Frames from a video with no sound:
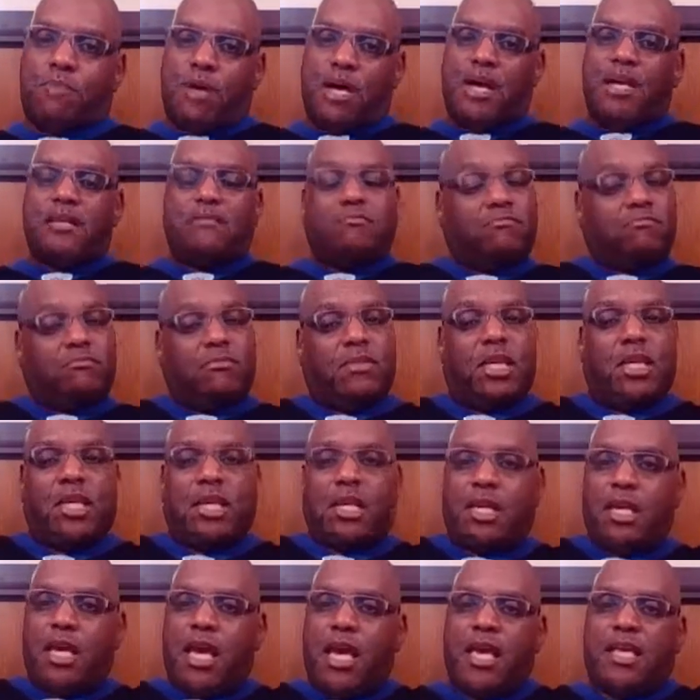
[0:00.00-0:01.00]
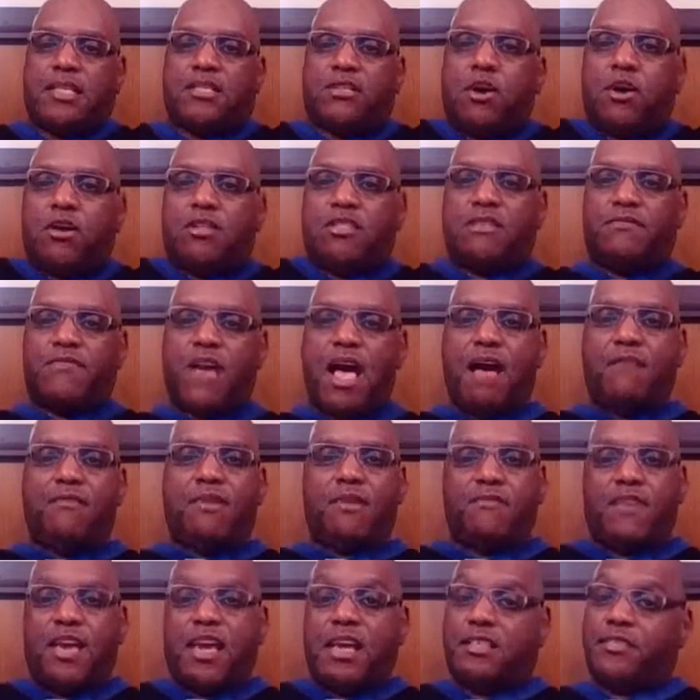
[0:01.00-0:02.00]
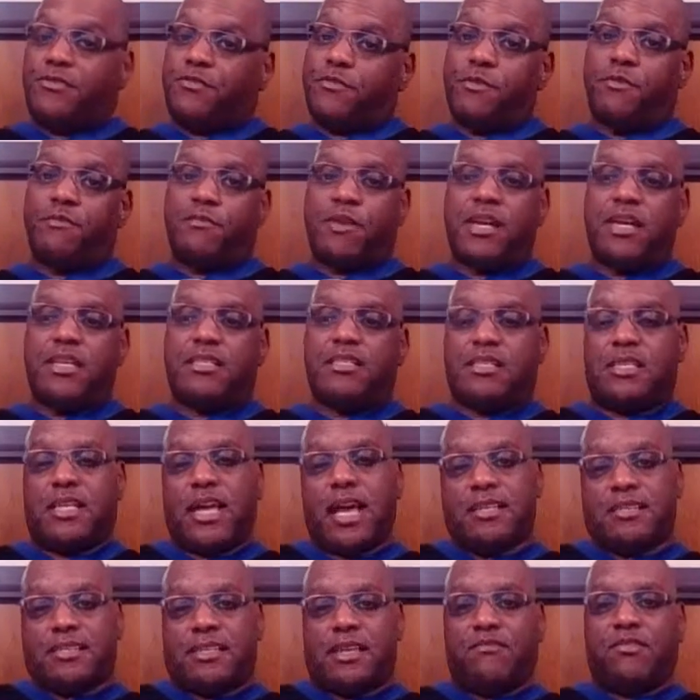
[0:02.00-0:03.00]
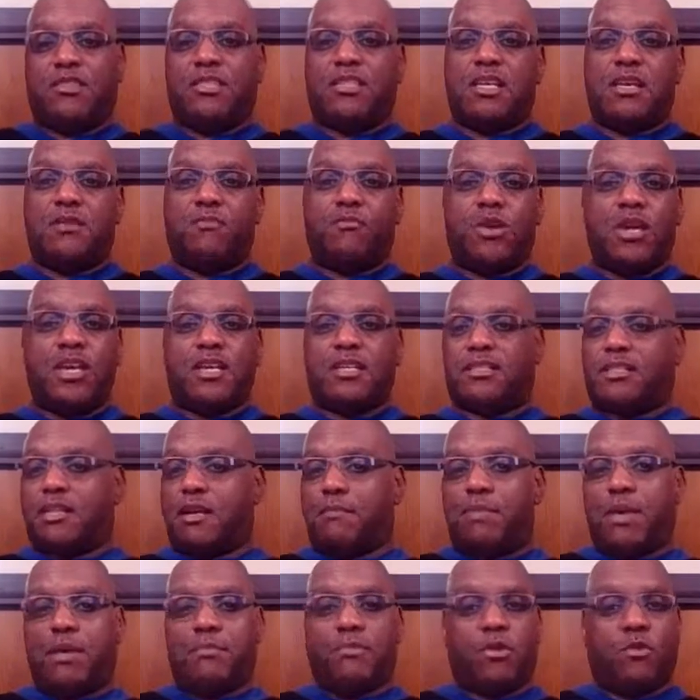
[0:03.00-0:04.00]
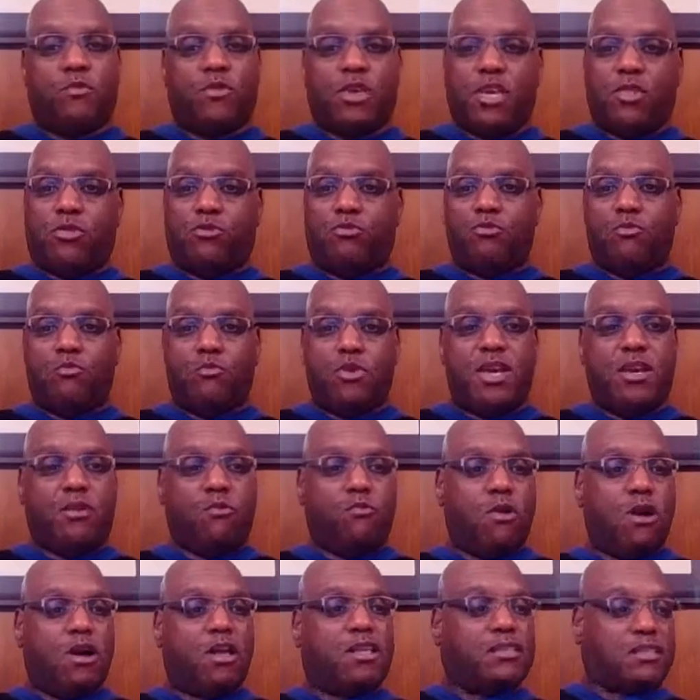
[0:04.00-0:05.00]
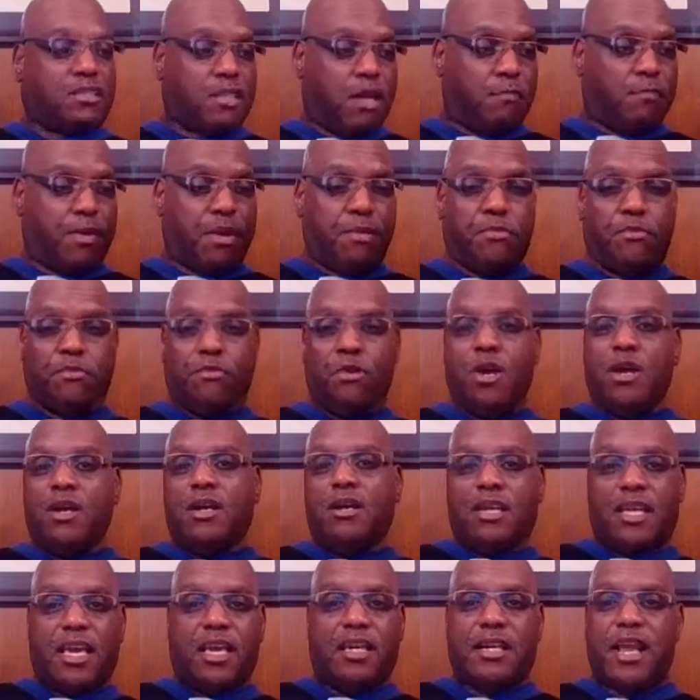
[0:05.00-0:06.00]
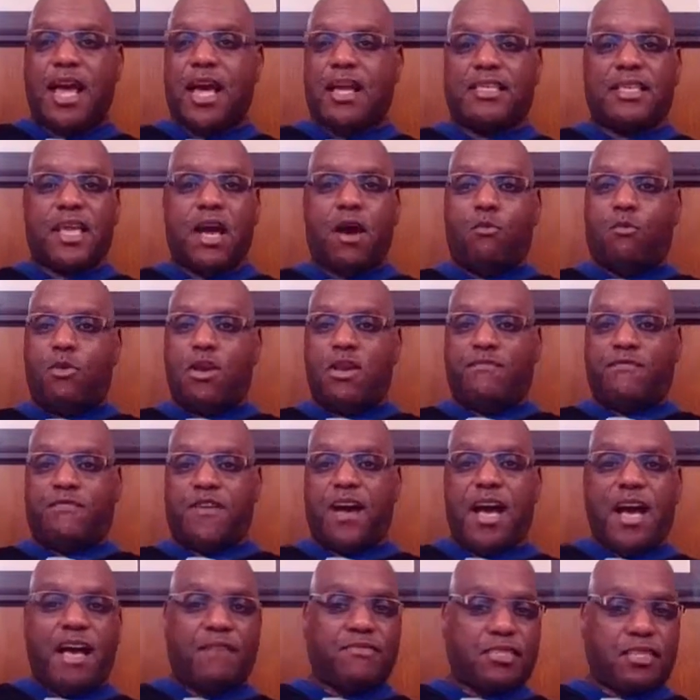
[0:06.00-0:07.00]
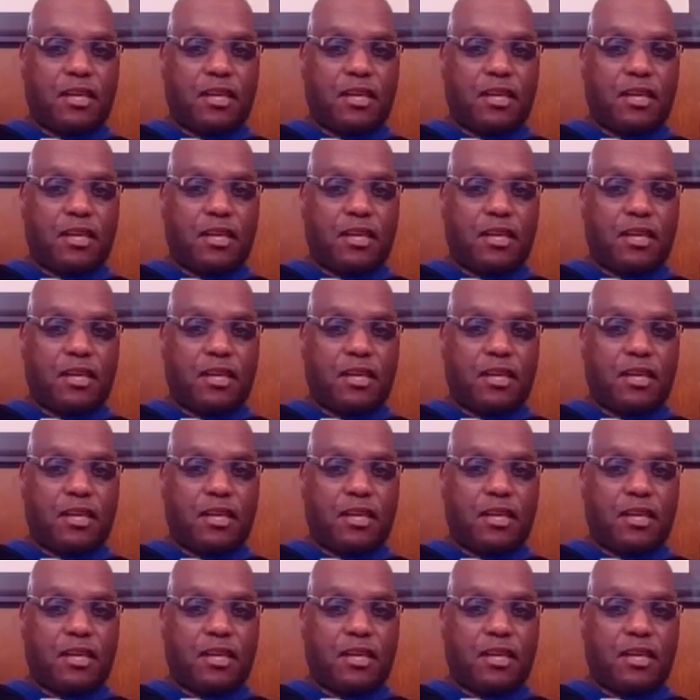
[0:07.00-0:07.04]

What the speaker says: But, hey, it's called Survive and Advance for a reason. You got 17 weeks. Some people don't get through week 1. Some people get knocked out week 5.